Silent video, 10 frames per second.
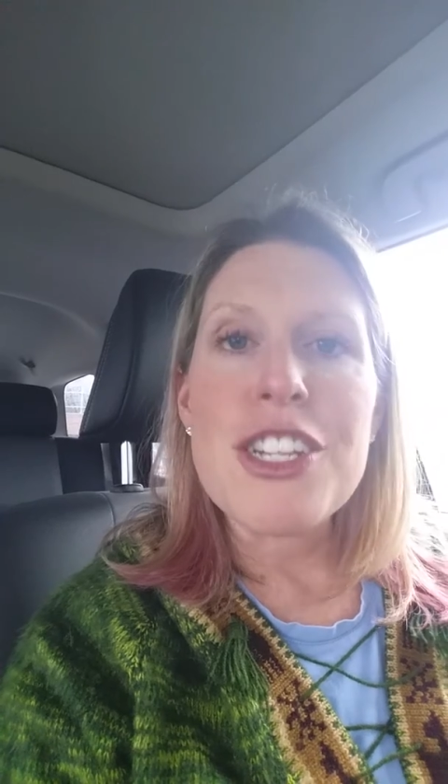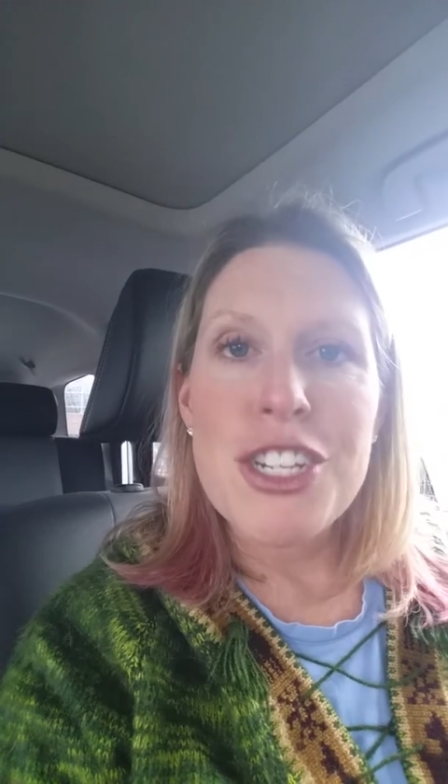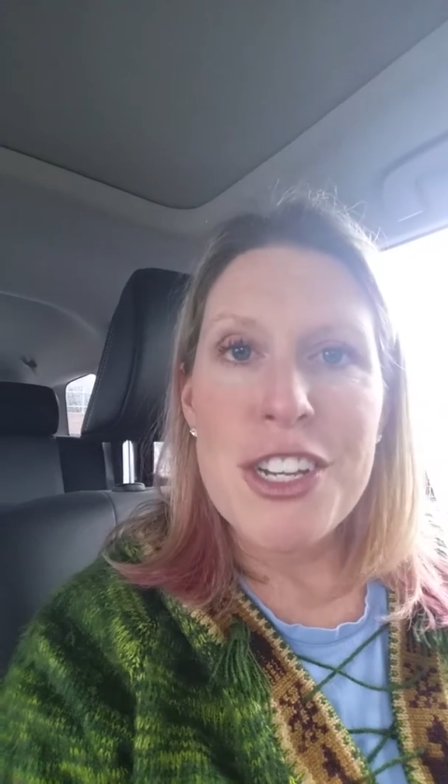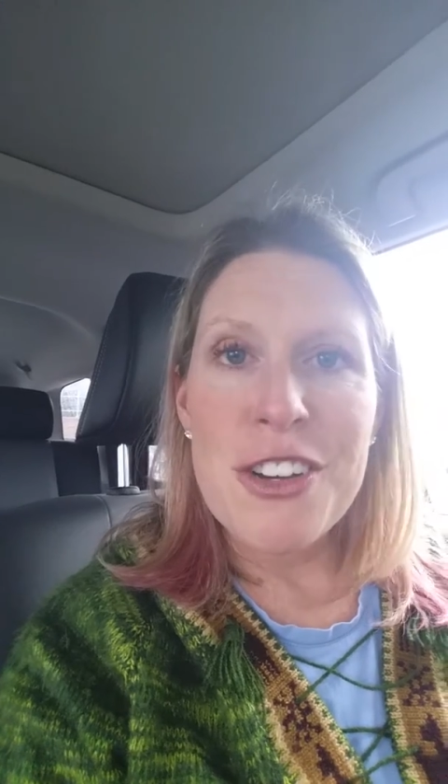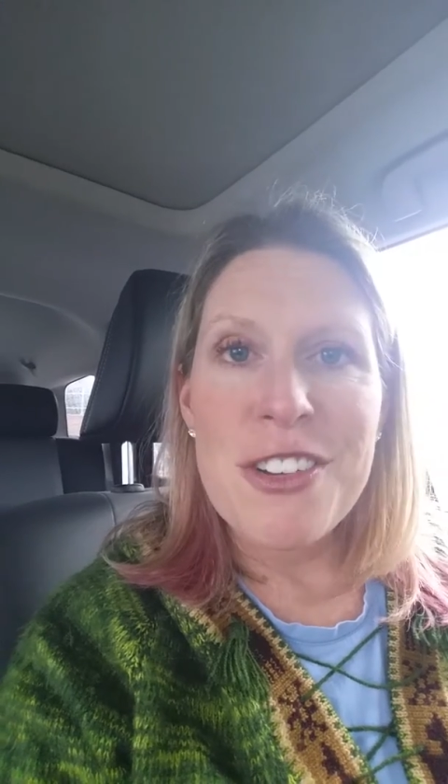
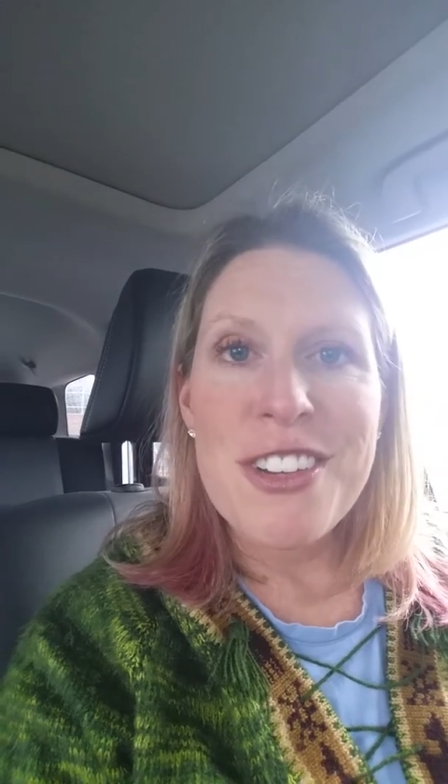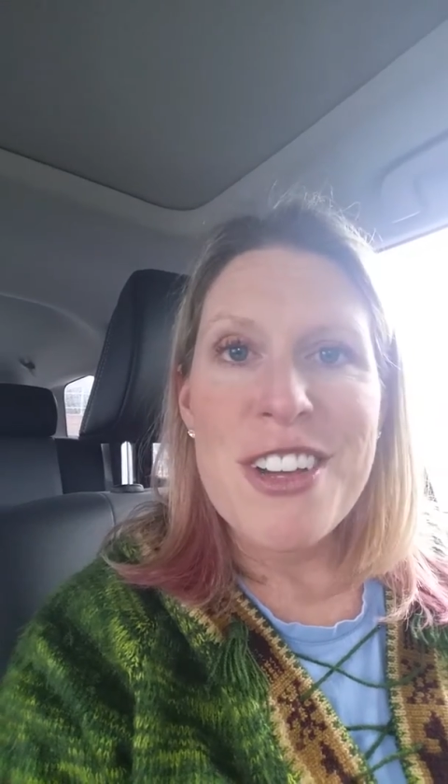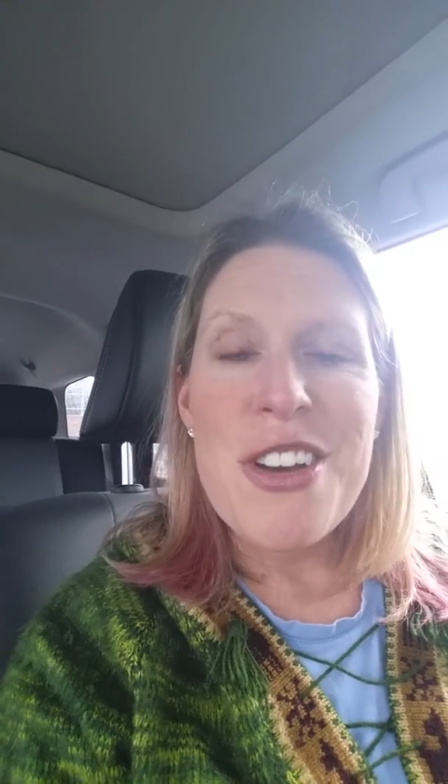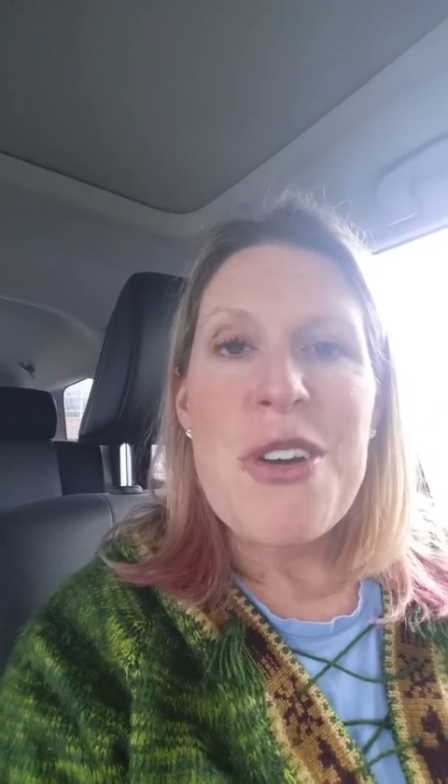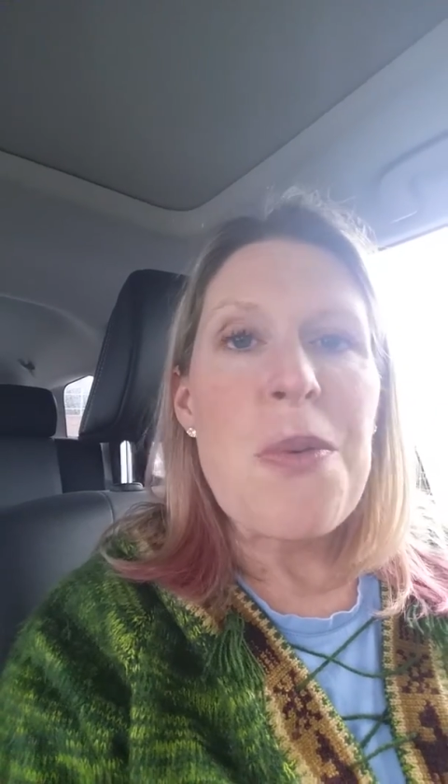Jill,
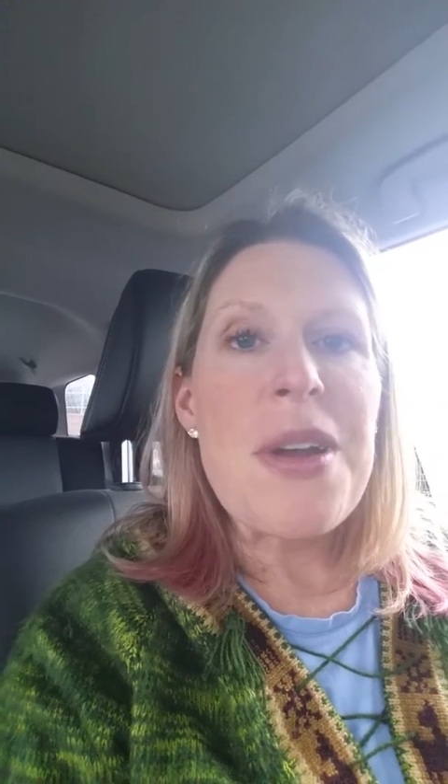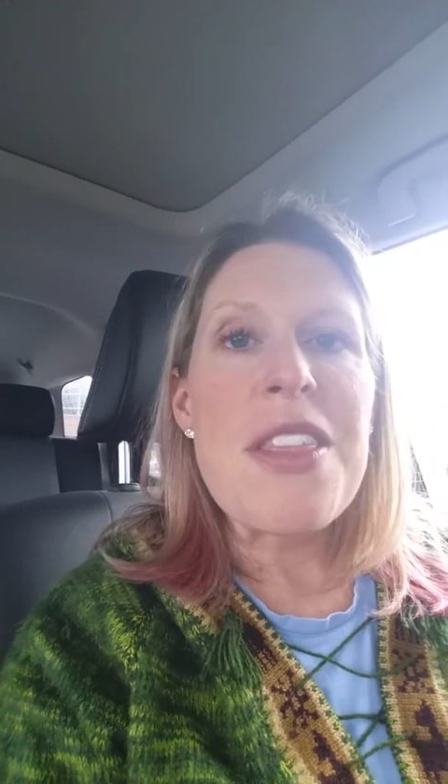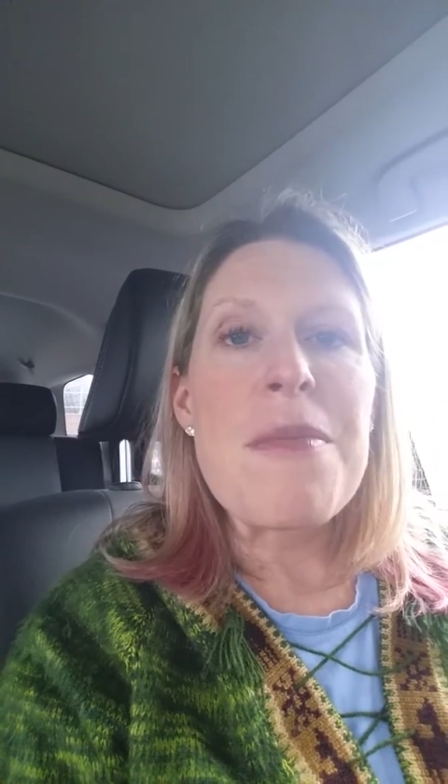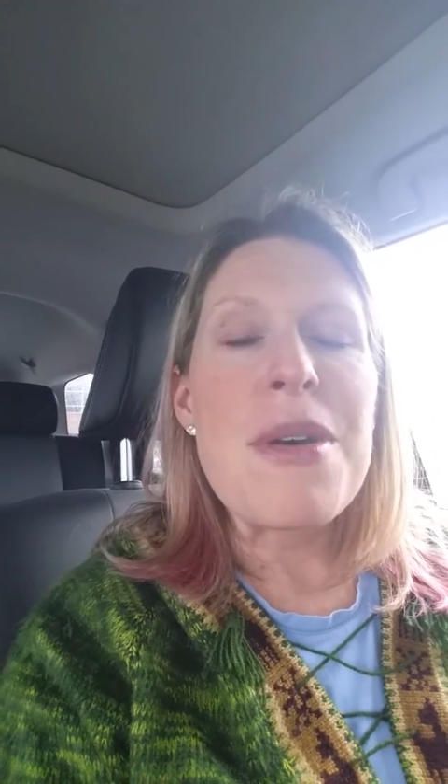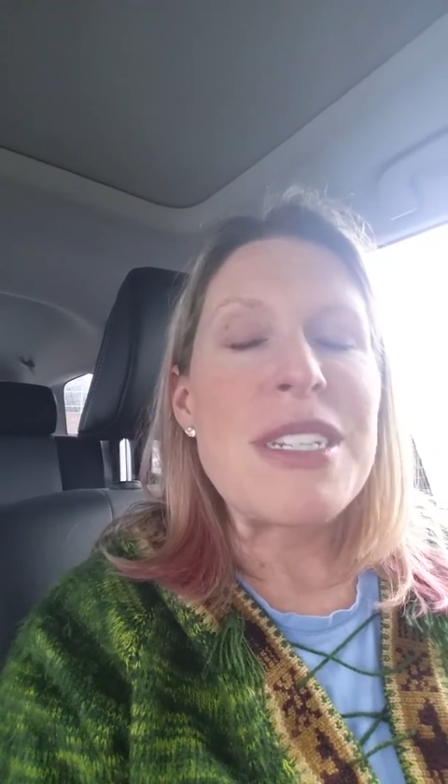one
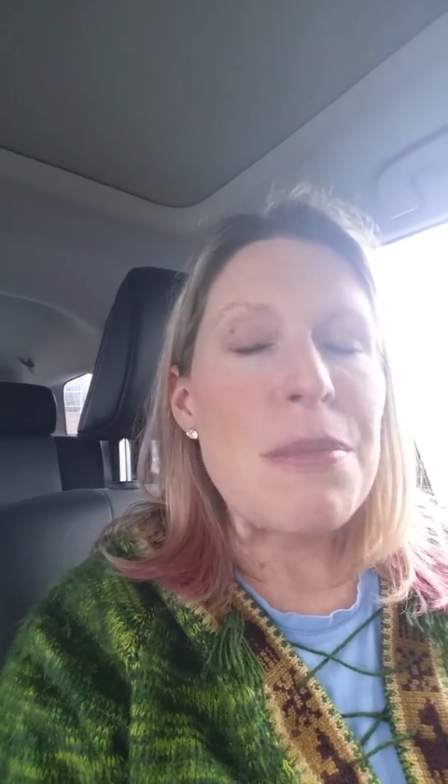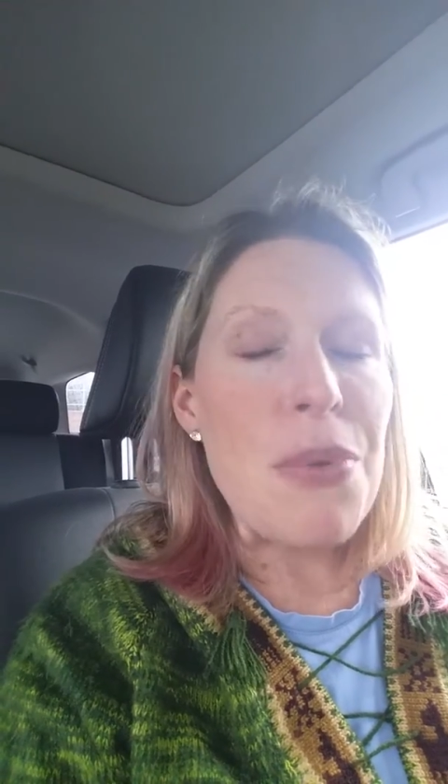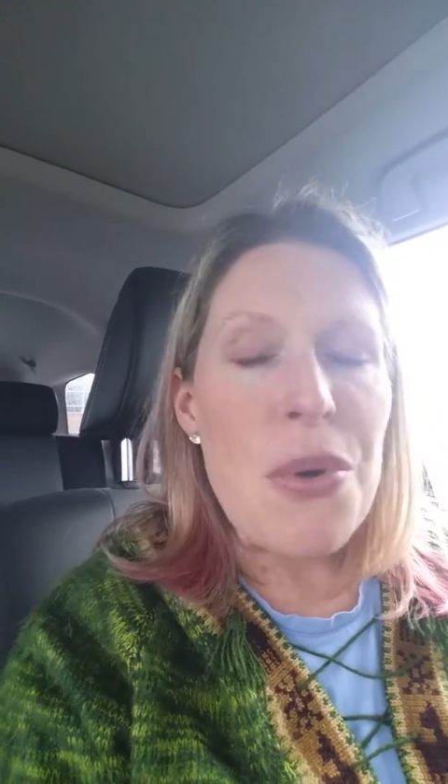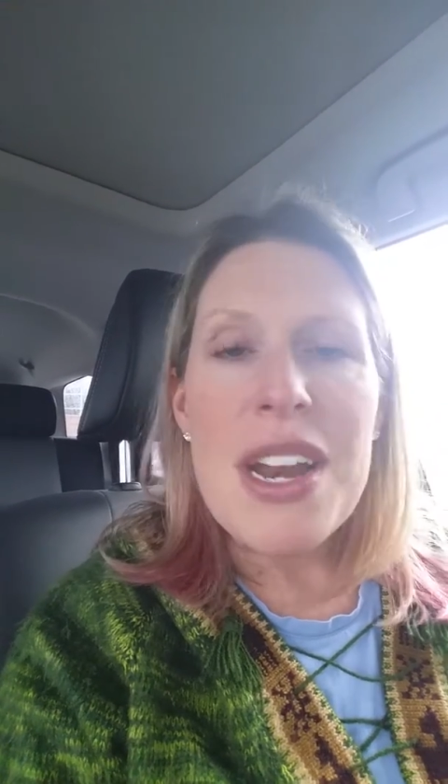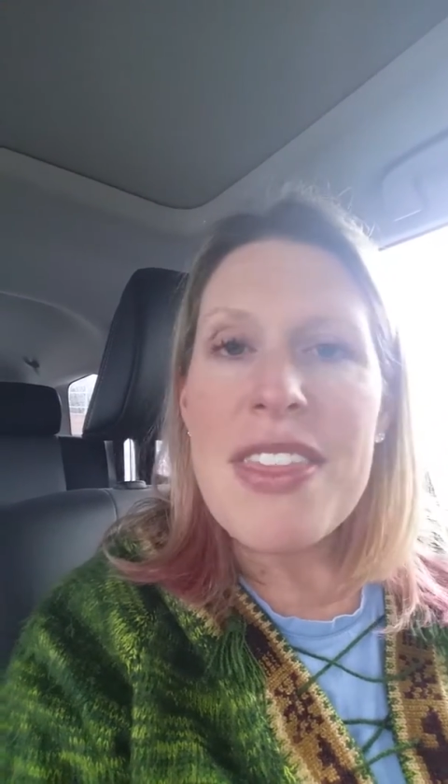of the most
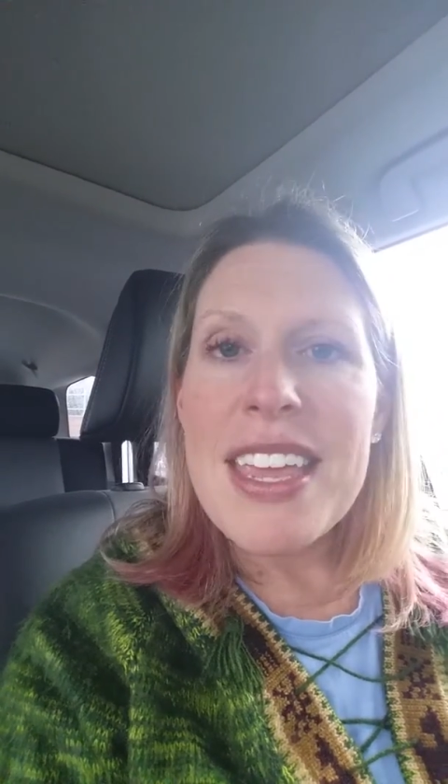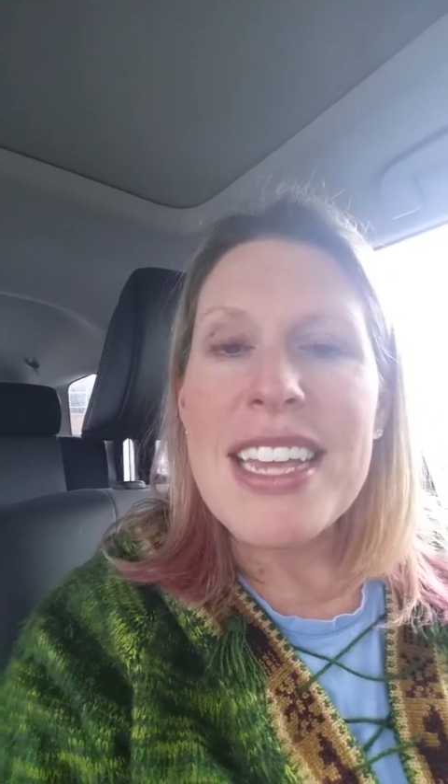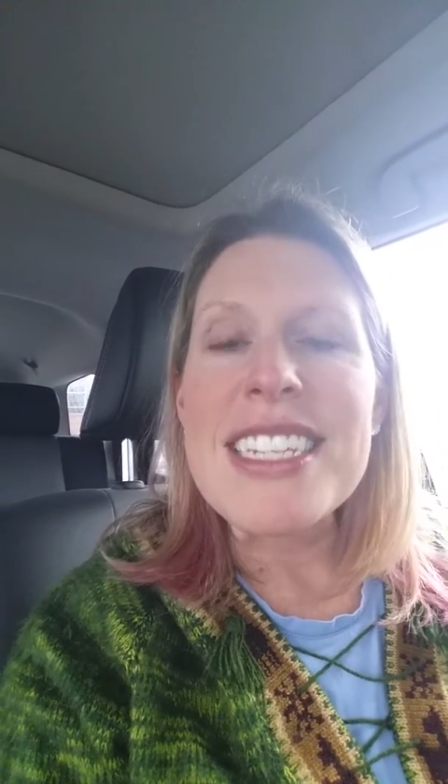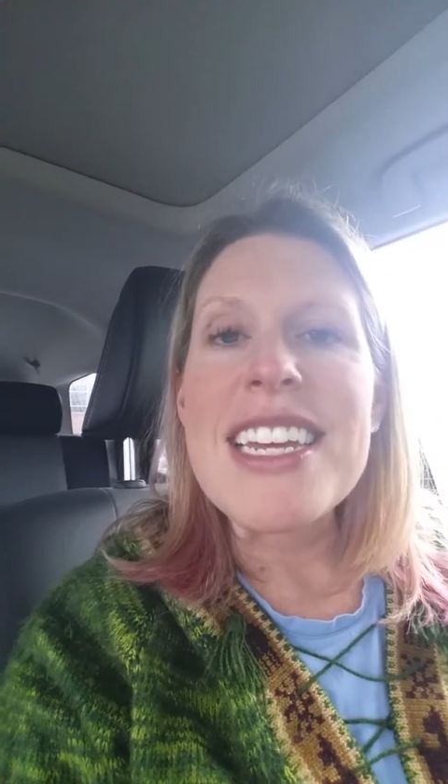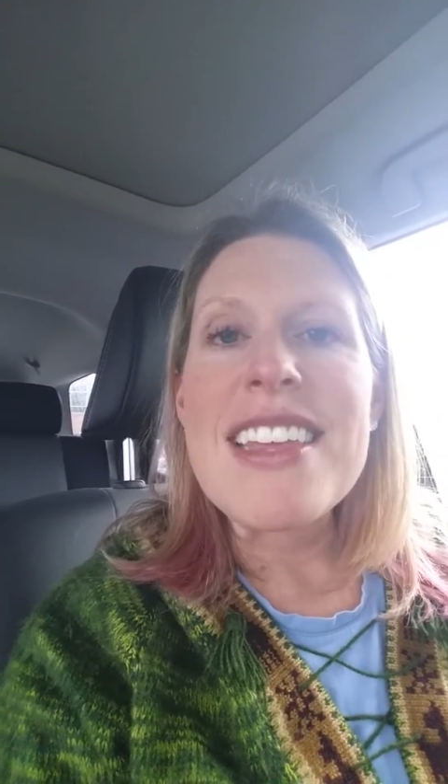important
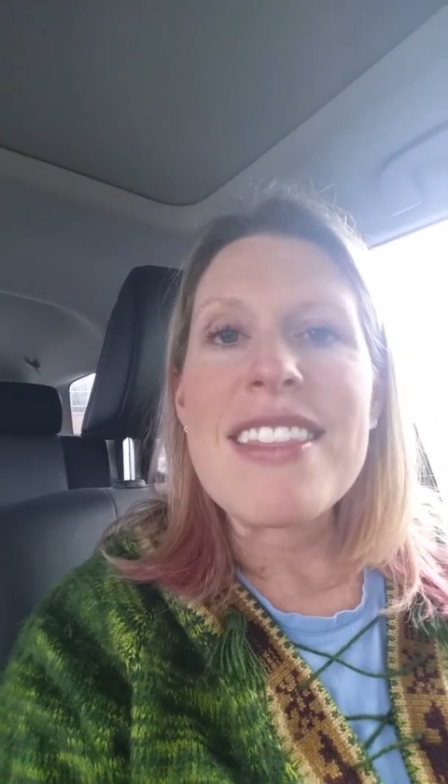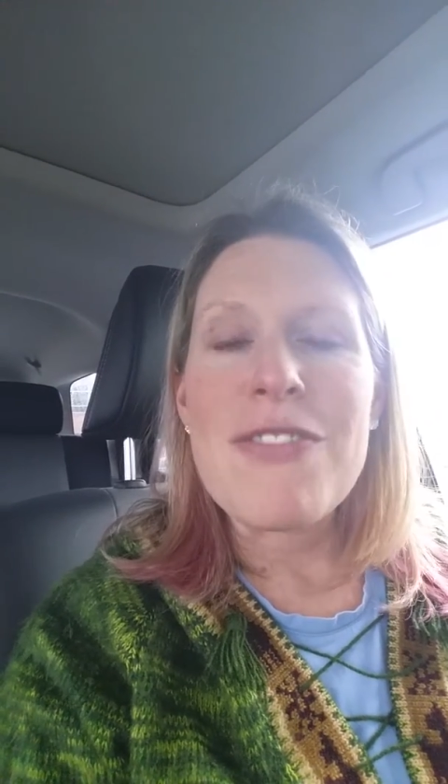things